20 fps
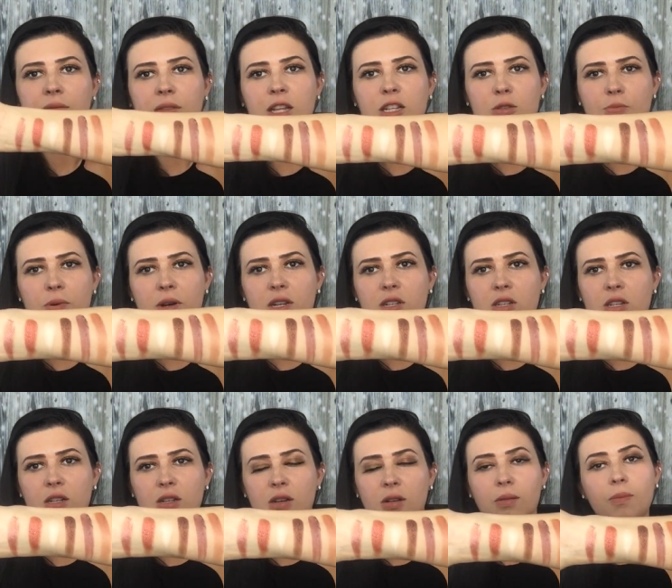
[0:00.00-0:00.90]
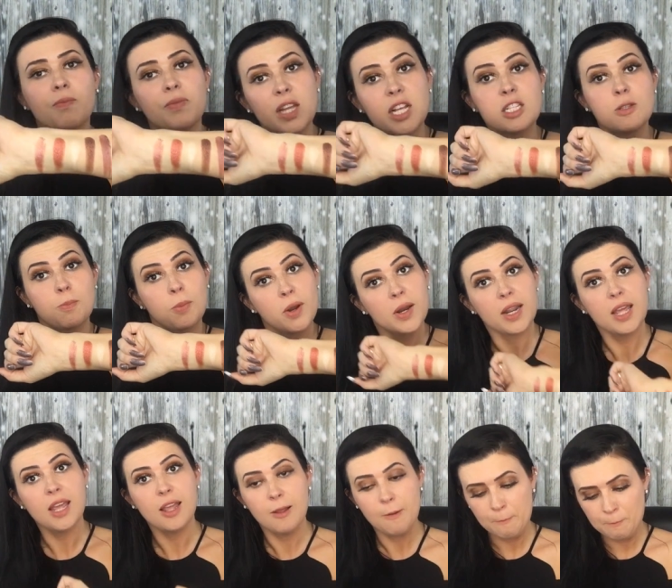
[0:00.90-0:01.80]
That's pretty too. That's pretty.
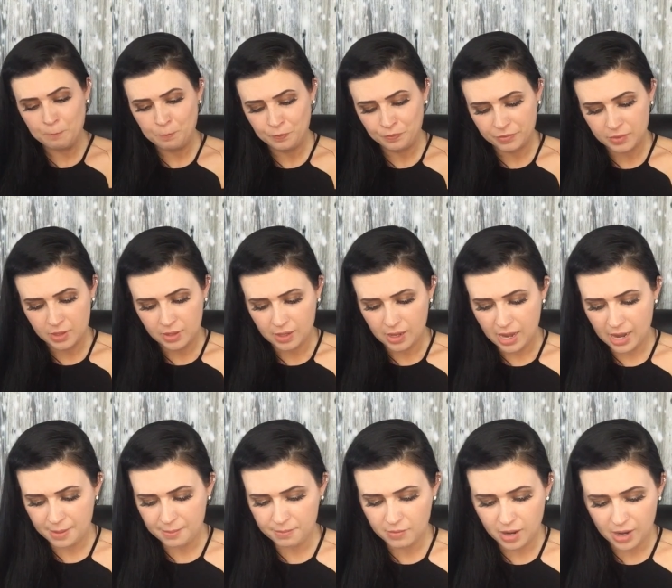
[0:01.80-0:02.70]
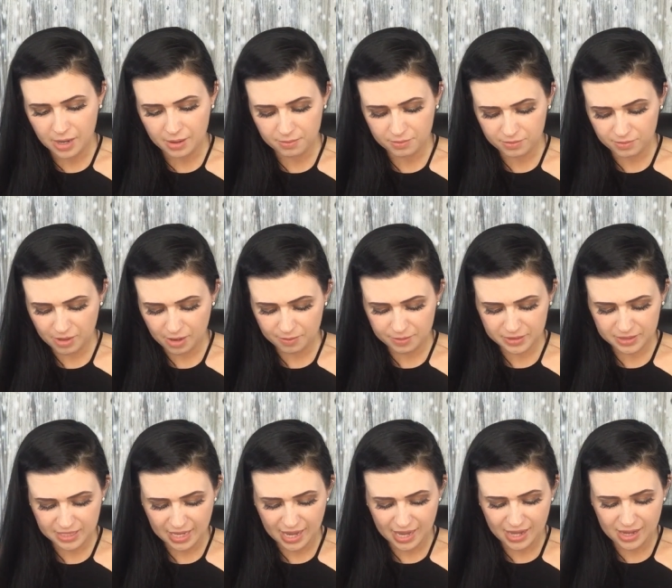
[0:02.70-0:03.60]
I'm, I'm
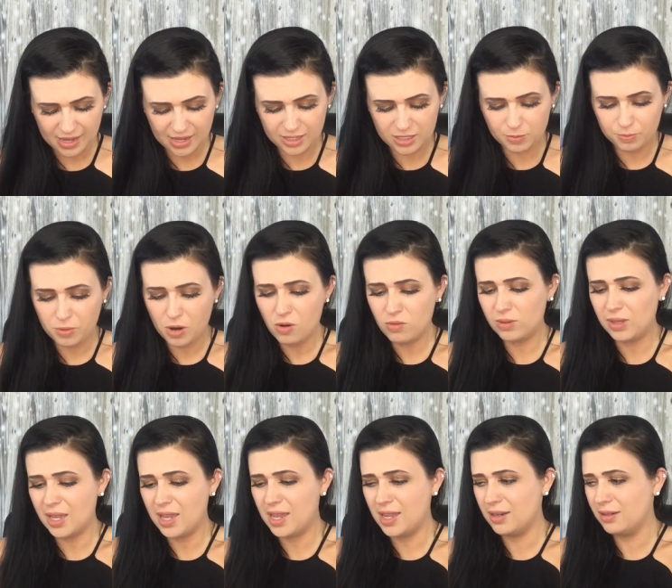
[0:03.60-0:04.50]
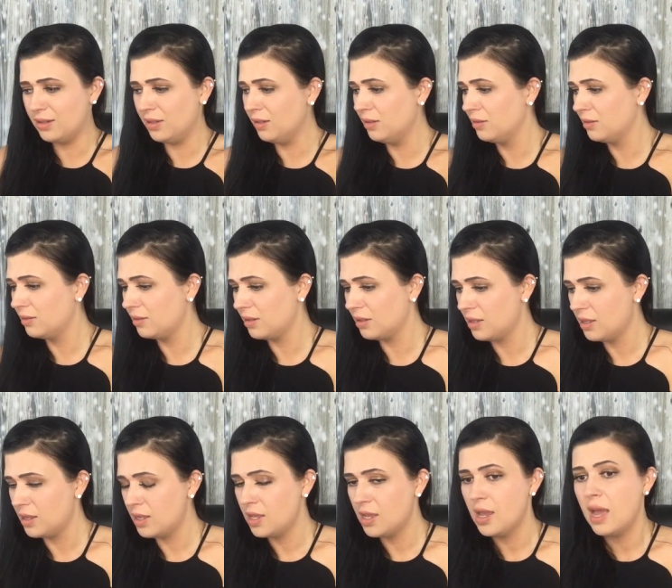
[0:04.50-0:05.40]
upset. It's broken.
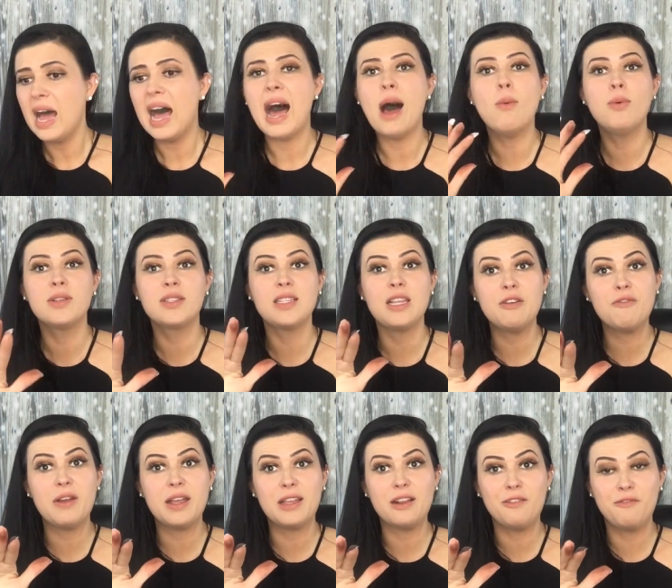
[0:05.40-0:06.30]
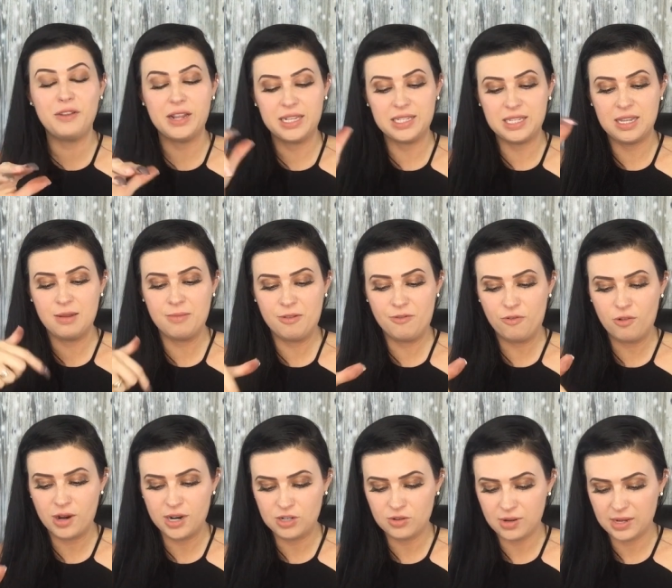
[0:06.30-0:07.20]
I will see if I can fix it
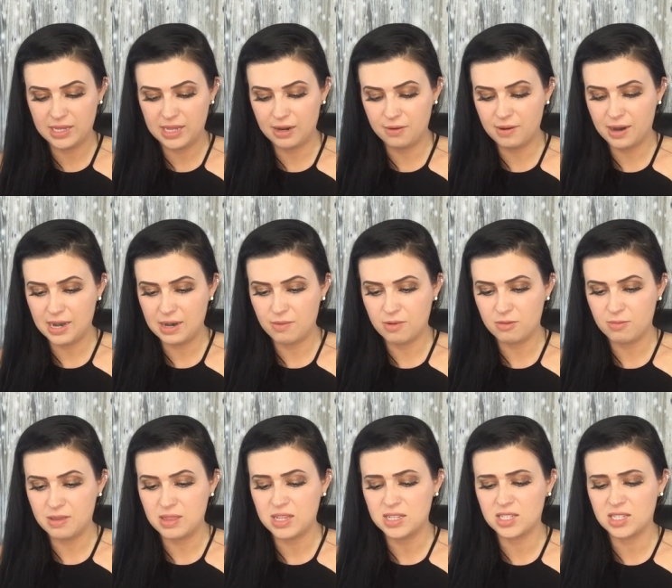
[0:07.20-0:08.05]
before I do a get ready with me.